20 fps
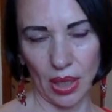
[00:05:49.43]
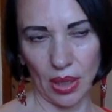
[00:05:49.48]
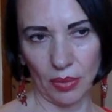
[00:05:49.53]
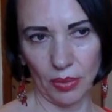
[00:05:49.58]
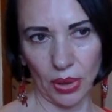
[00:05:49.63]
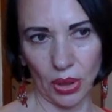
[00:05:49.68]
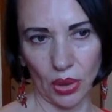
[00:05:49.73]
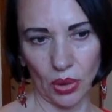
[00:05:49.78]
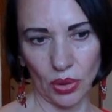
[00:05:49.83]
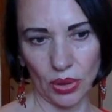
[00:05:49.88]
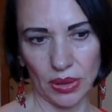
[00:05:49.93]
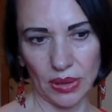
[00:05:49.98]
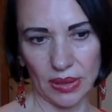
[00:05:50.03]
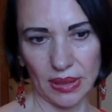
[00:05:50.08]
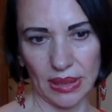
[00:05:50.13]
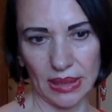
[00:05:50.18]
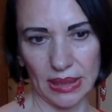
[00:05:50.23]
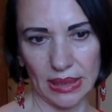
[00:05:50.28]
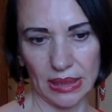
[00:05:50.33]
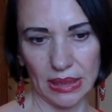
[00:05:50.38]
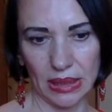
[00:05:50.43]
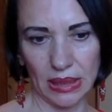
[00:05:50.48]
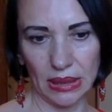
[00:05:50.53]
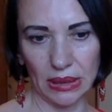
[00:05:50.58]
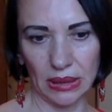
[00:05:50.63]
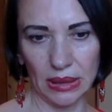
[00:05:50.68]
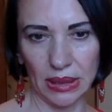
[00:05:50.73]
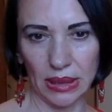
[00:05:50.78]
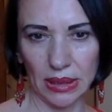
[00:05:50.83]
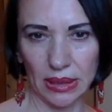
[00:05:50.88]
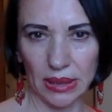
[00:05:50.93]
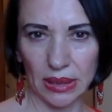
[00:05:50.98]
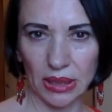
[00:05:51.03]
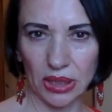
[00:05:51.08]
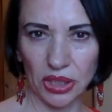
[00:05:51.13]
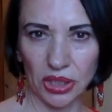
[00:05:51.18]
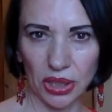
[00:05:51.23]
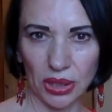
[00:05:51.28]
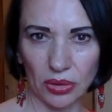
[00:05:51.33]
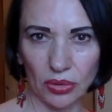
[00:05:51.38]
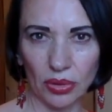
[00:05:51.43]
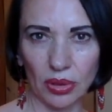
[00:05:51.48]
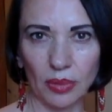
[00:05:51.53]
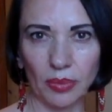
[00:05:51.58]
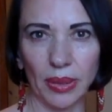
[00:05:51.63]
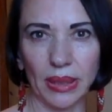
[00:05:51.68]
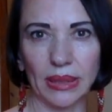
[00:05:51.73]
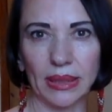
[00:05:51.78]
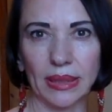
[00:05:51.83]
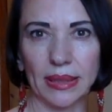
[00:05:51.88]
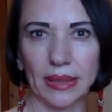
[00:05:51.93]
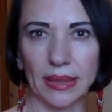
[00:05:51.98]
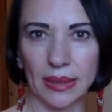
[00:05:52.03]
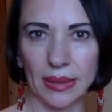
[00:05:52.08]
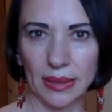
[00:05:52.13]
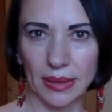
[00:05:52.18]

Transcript: because they still need this general balancing,